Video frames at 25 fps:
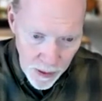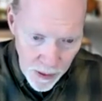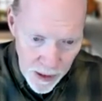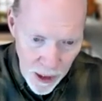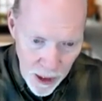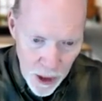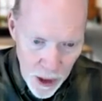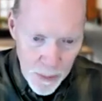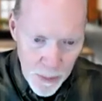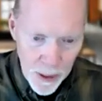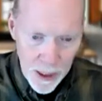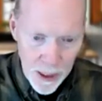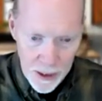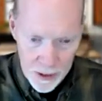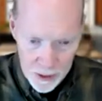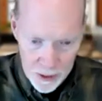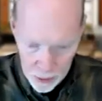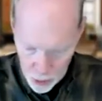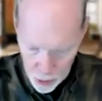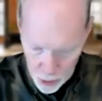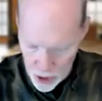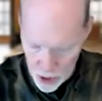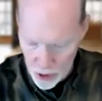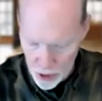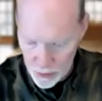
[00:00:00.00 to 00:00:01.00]
there's my
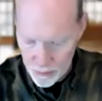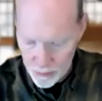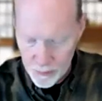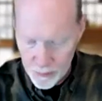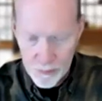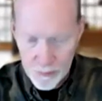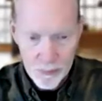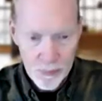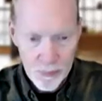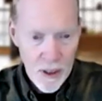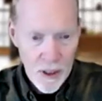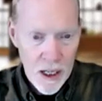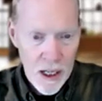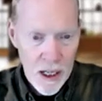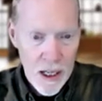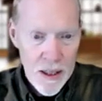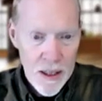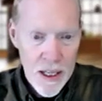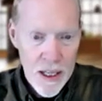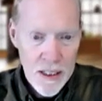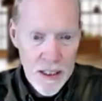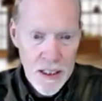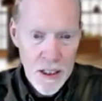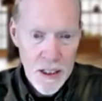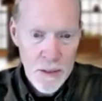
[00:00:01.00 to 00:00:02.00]
little chair.
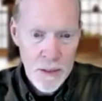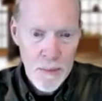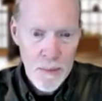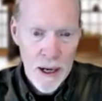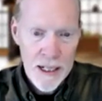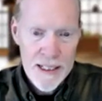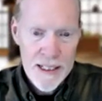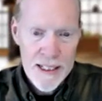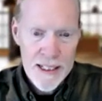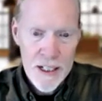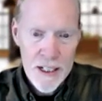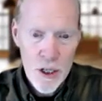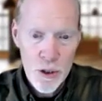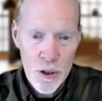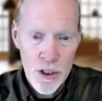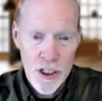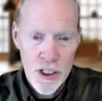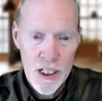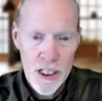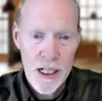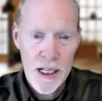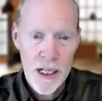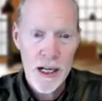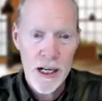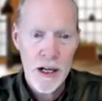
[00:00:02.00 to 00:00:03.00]
This is my new
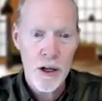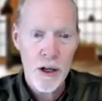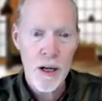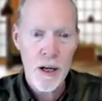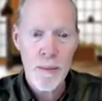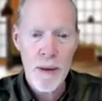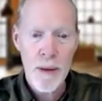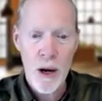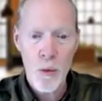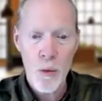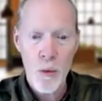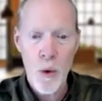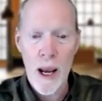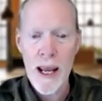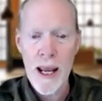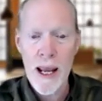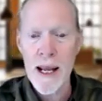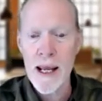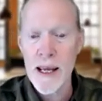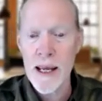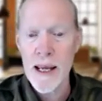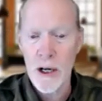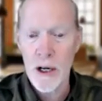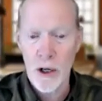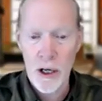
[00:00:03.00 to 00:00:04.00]
seating area, my
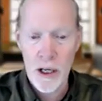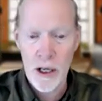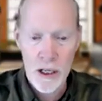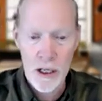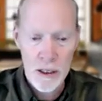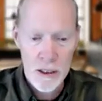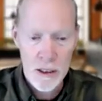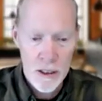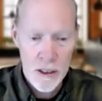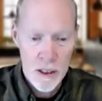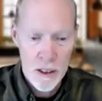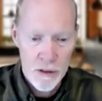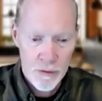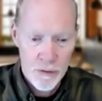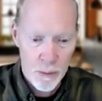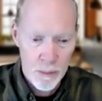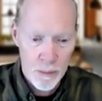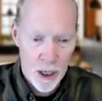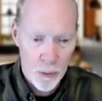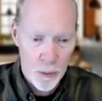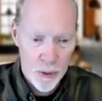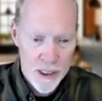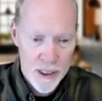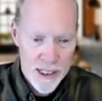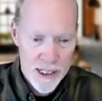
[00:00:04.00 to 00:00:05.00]
waiting area for
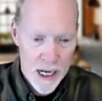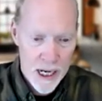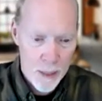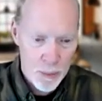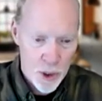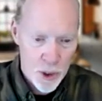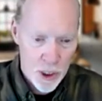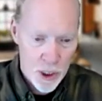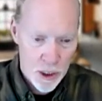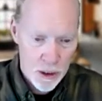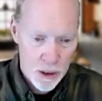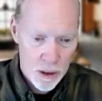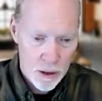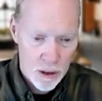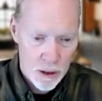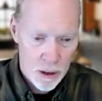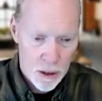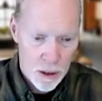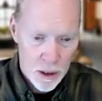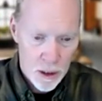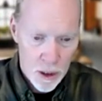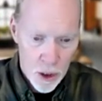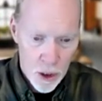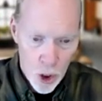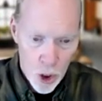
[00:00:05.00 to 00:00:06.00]
my reception
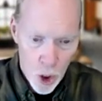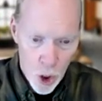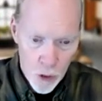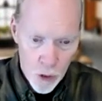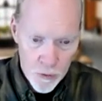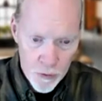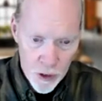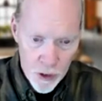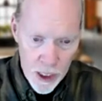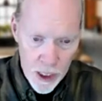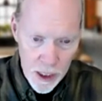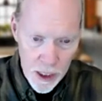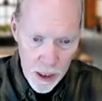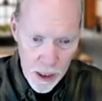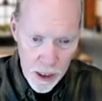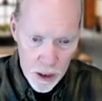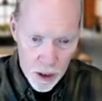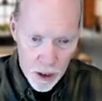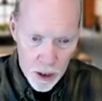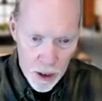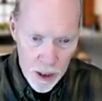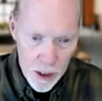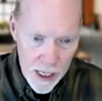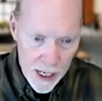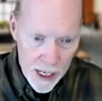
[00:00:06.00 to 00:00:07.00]
over
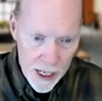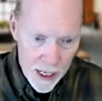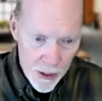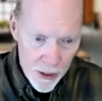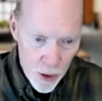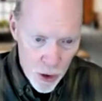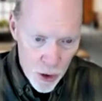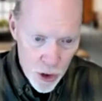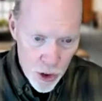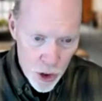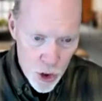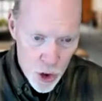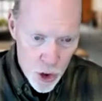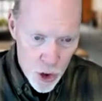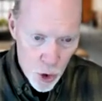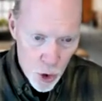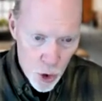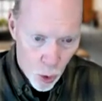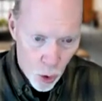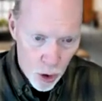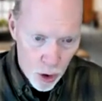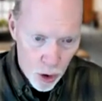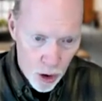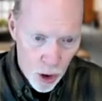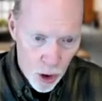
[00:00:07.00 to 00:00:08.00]
here. And there's a
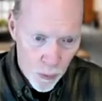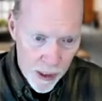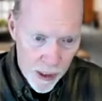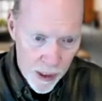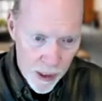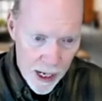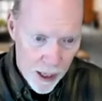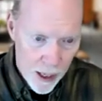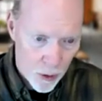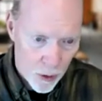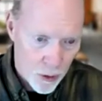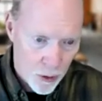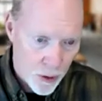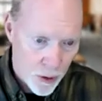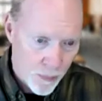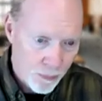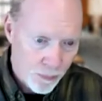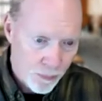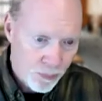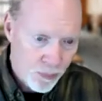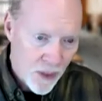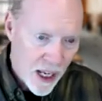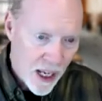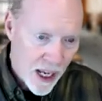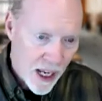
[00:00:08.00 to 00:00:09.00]
door going out
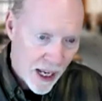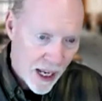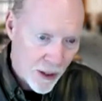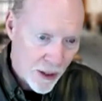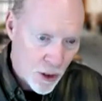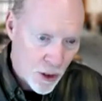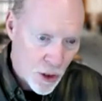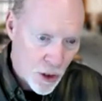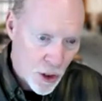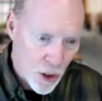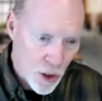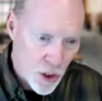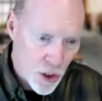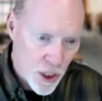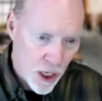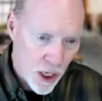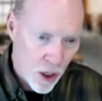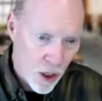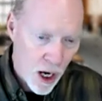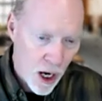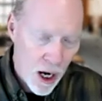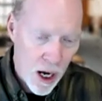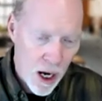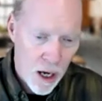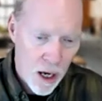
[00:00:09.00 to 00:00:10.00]
and there's a
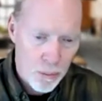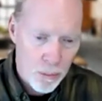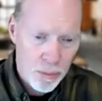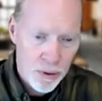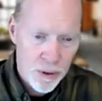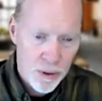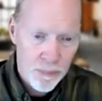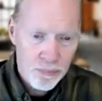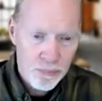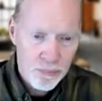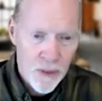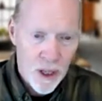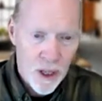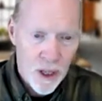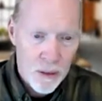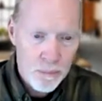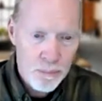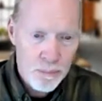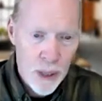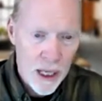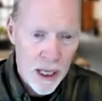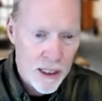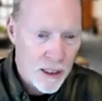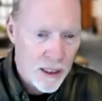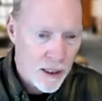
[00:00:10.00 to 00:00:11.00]
stair up,
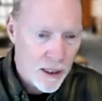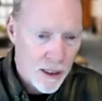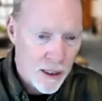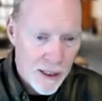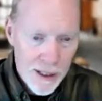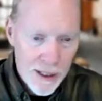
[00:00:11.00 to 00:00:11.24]
but